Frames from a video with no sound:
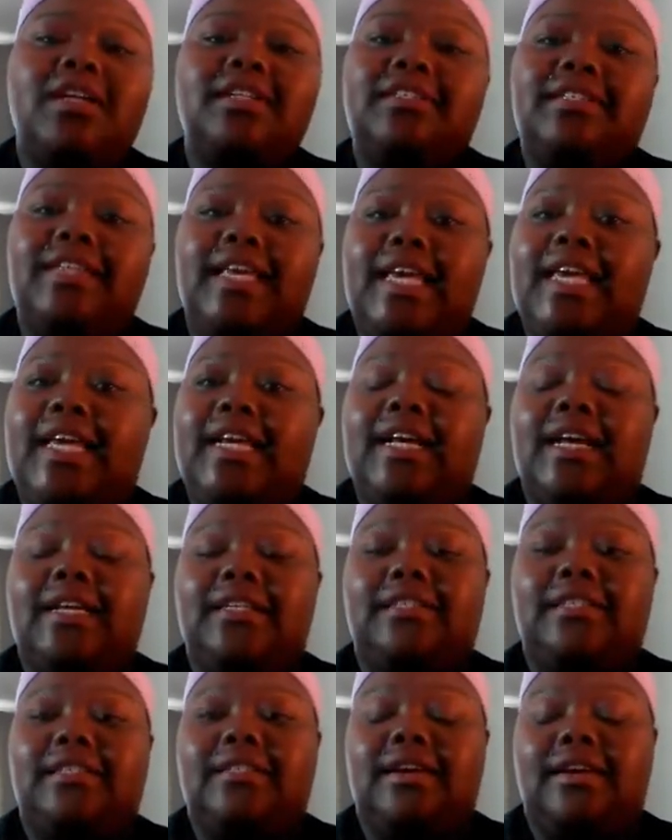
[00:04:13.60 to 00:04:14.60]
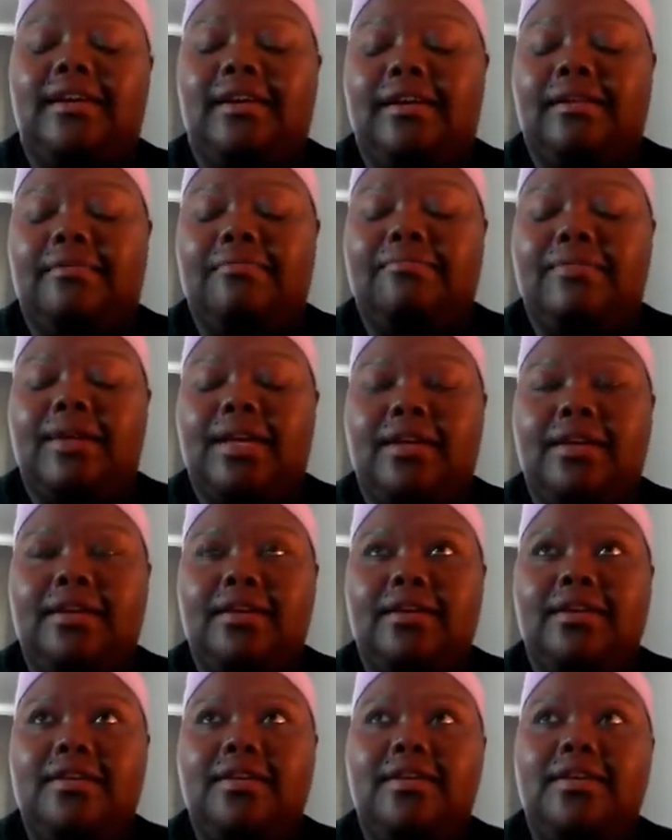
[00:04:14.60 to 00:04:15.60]
take some
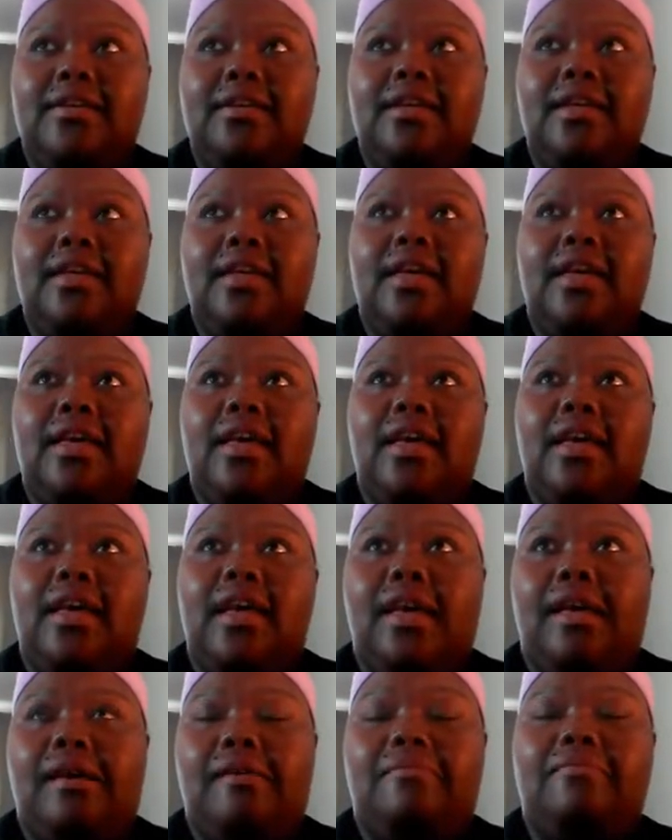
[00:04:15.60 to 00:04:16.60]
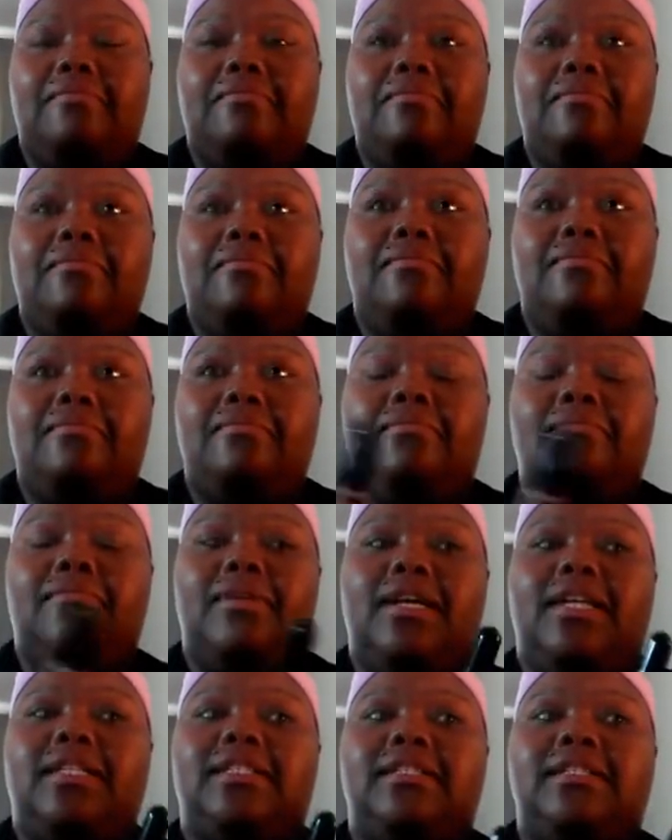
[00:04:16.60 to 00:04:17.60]
um,
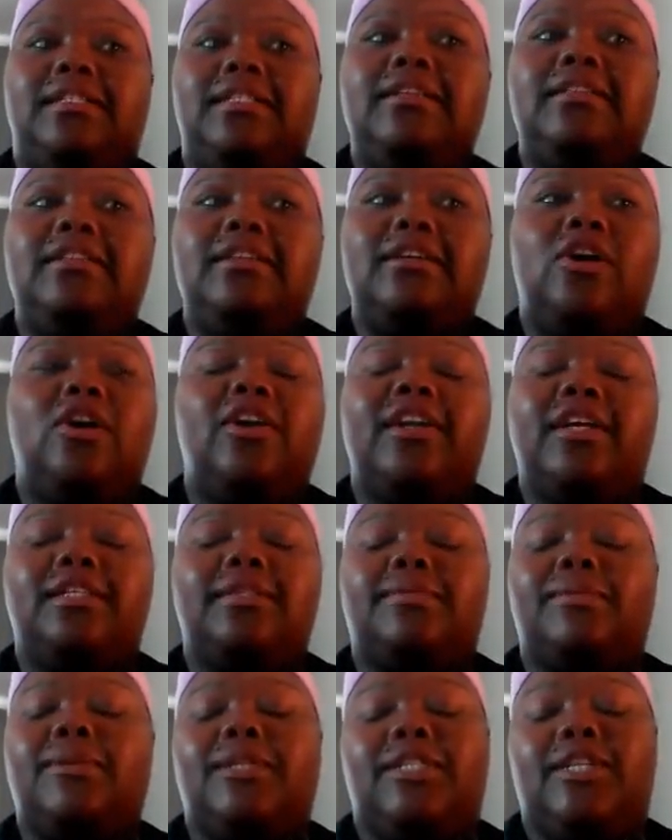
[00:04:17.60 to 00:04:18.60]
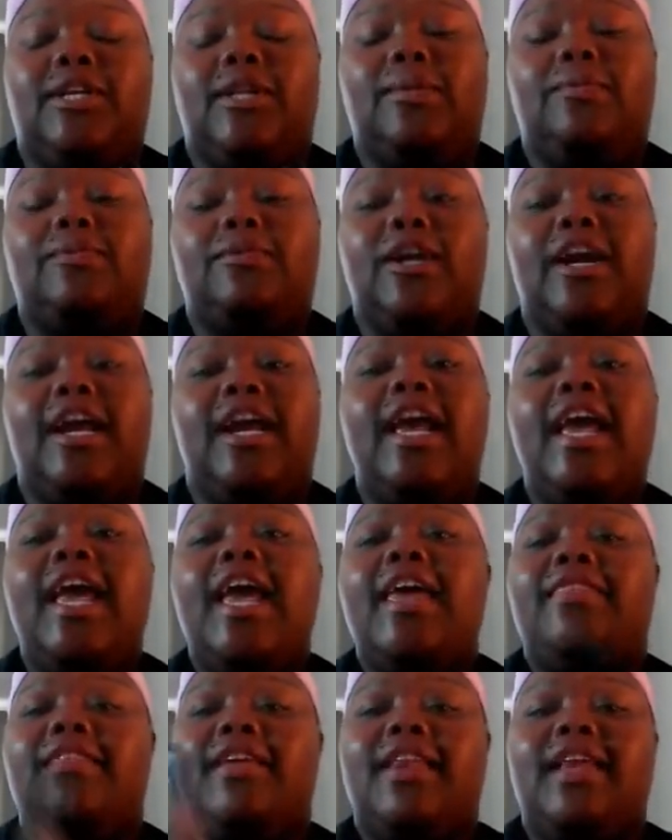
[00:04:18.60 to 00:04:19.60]
concealer or not some concealer I'm sorry
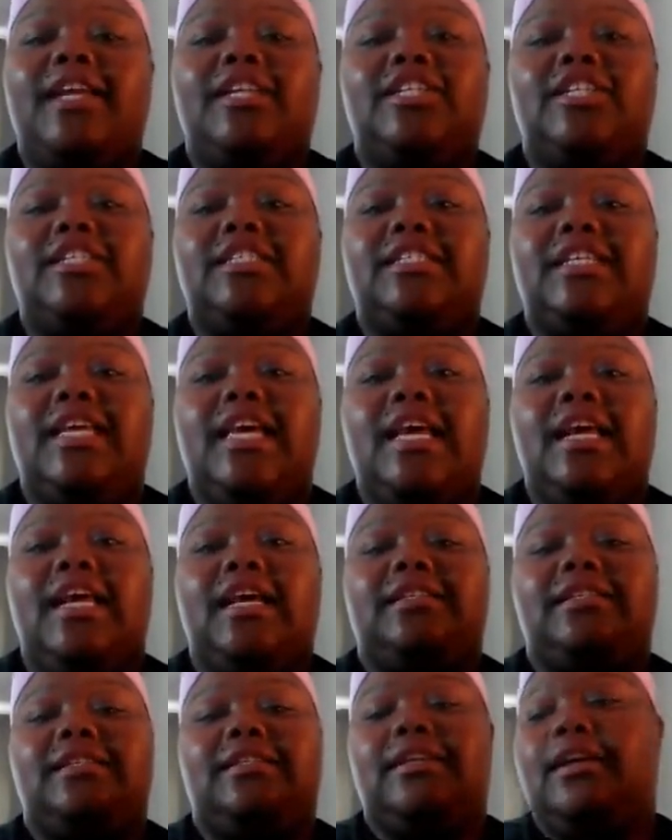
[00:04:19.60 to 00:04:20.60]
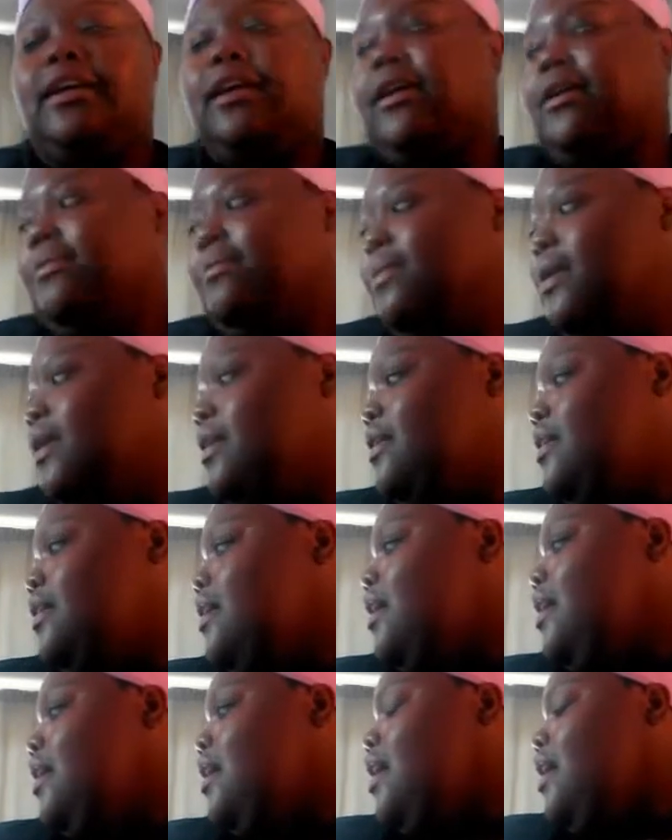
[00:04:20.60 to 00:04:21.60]
then I just take some
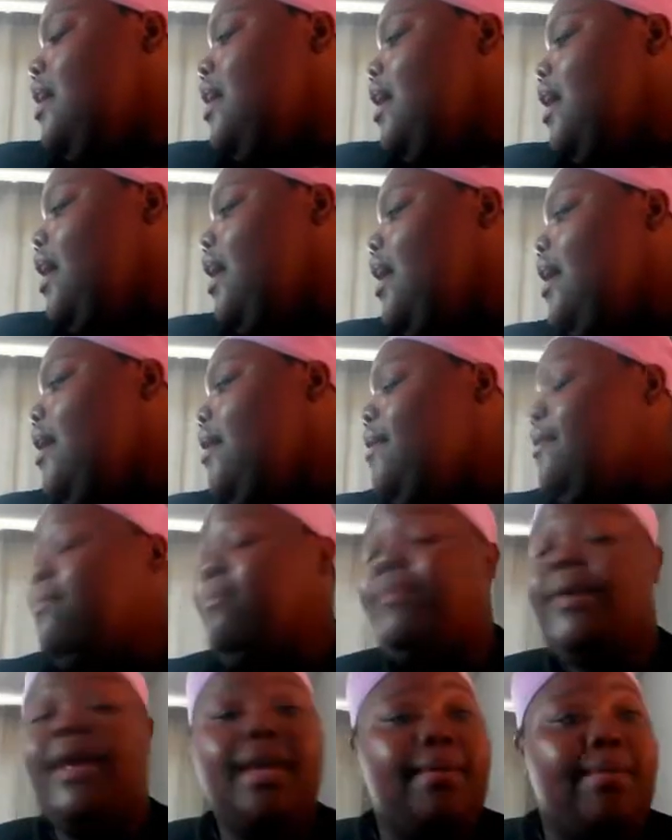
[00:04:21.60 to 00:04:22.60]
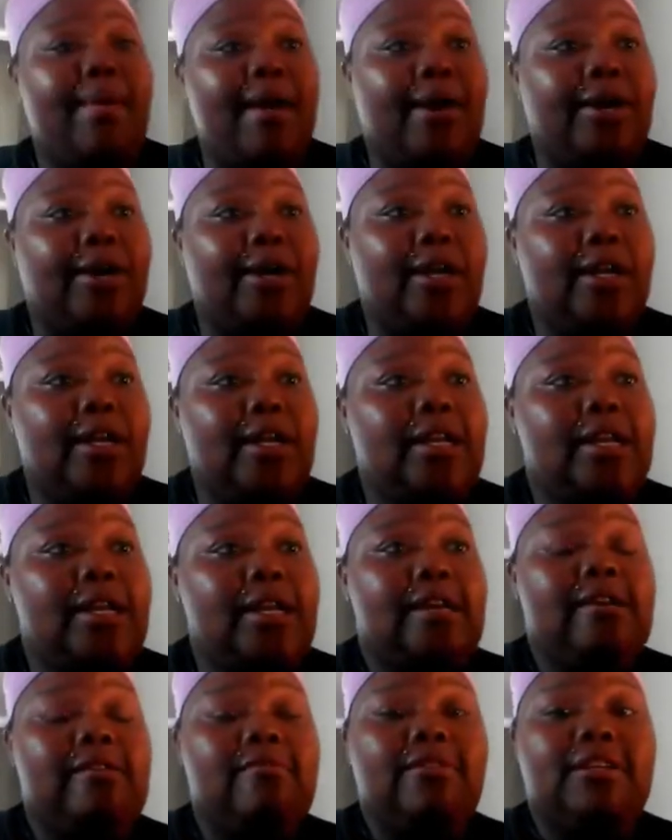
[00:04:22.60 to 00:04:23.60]
uh, baking powder
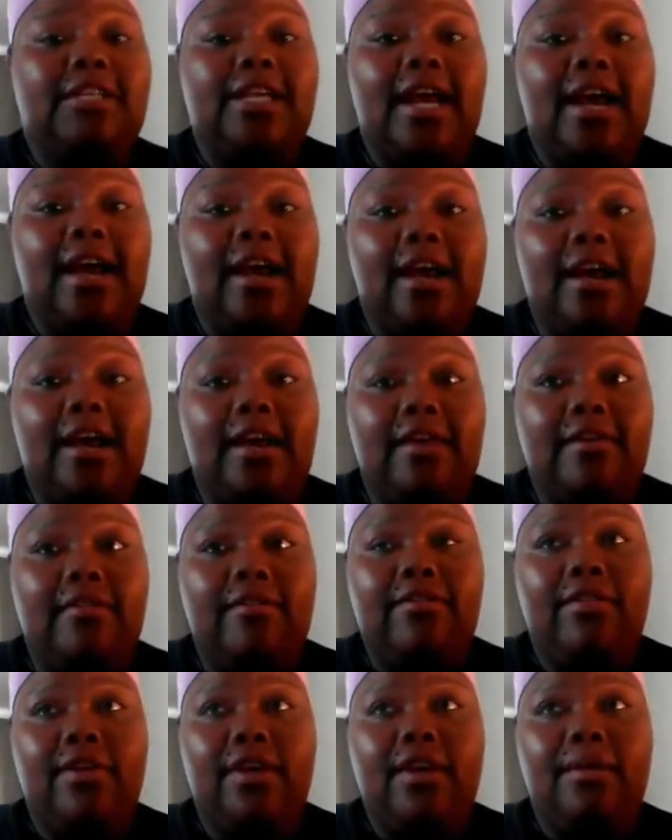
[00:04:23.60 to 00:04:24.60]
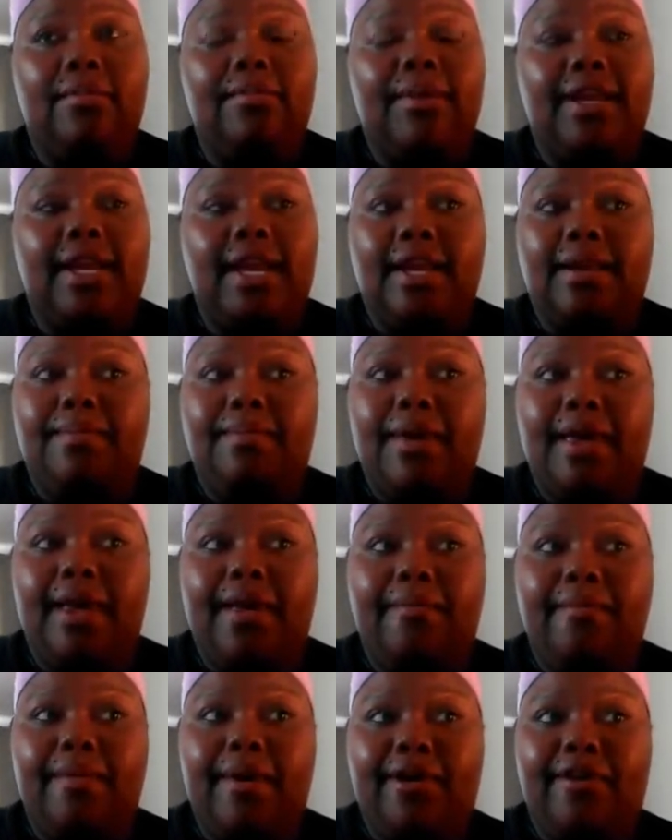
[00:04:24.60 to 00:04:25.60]
which I have banana
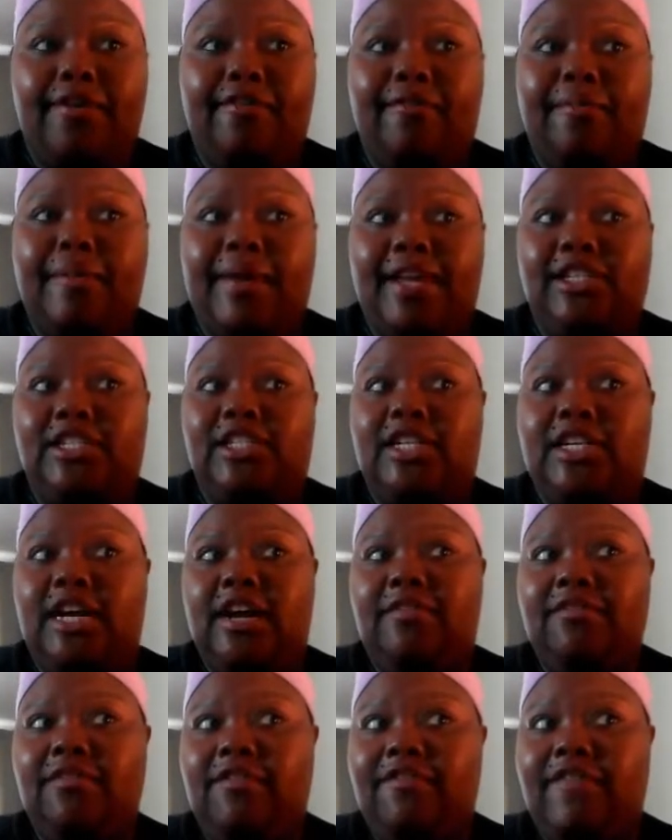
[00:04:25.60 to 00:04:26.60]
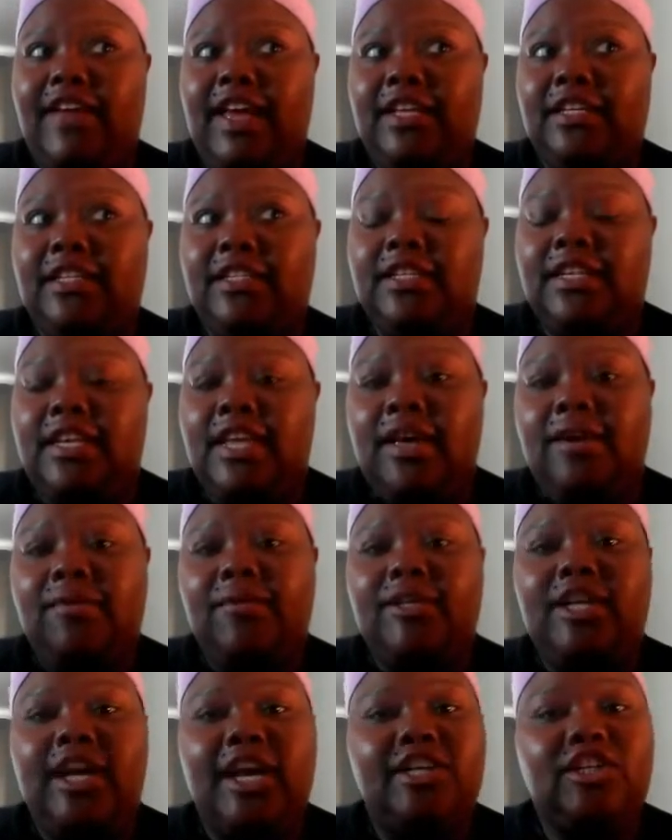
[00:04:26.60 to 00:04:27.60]
baking powder from HD cover effects
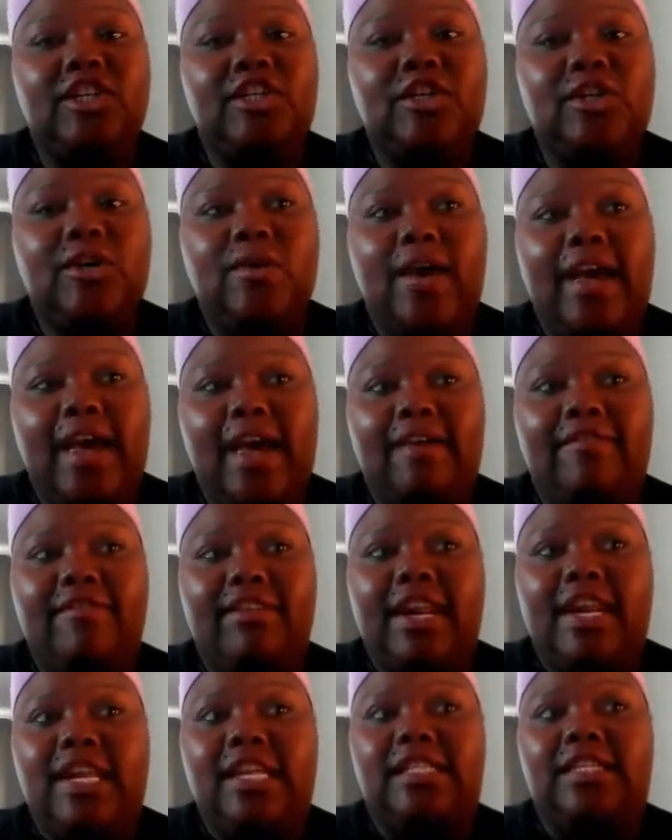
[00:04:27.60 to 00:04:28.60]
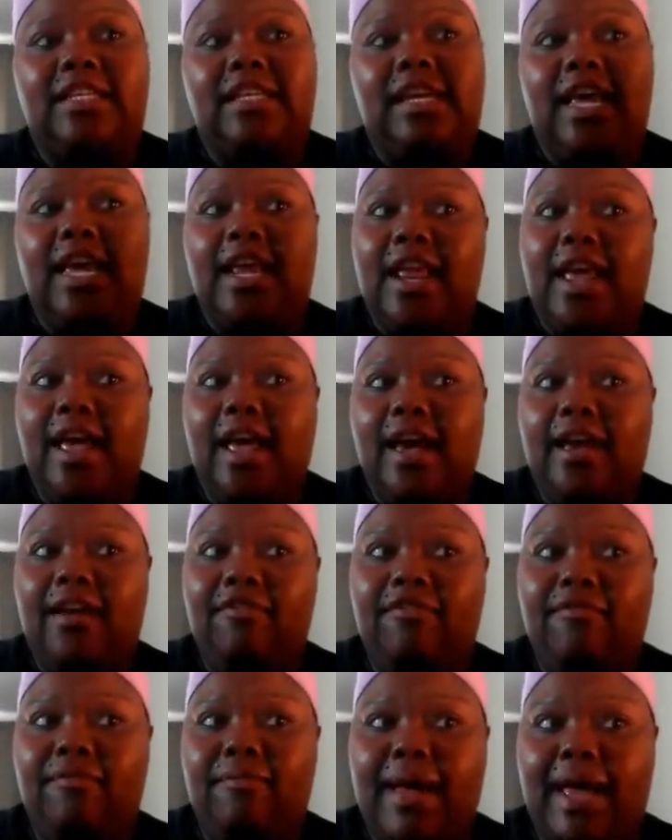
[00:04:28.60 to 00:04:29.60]
which I actually don't have and I need to get out of
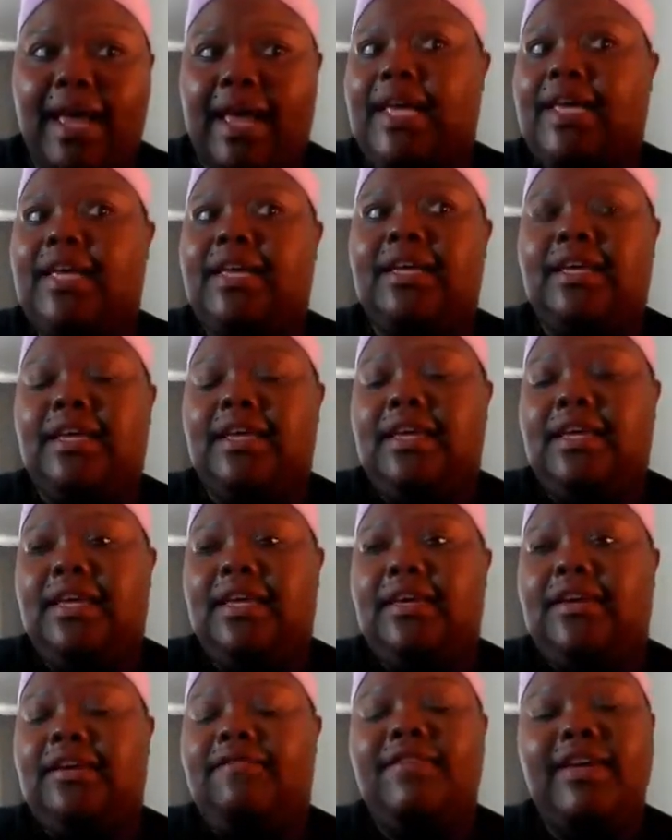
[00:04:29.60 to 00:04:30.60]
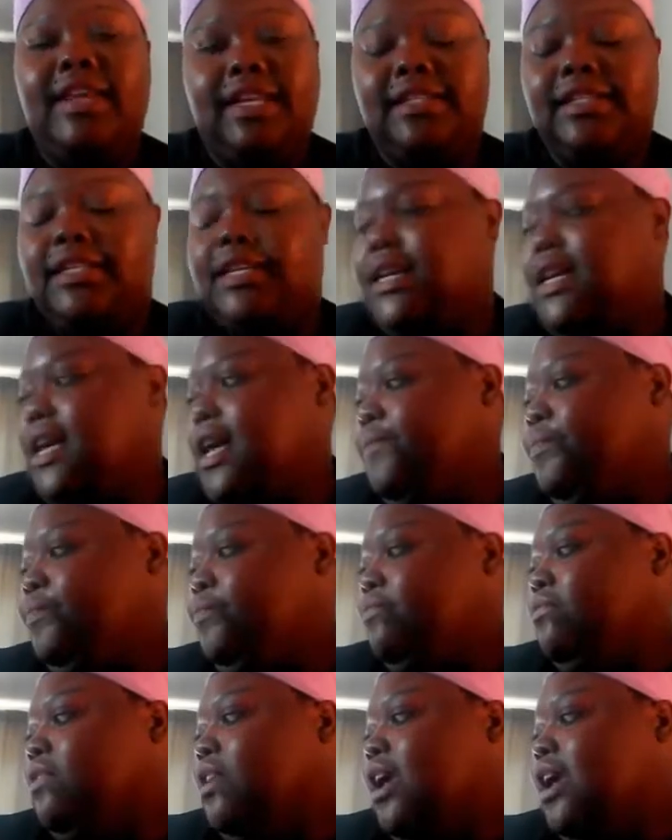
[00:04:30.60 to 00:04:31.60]
my vanity
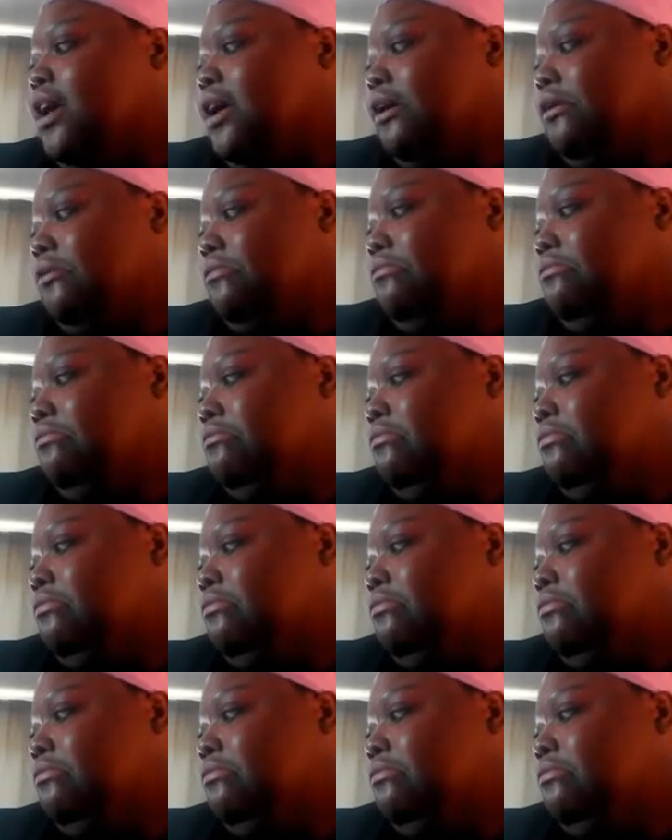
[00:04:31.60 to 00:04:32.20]
um,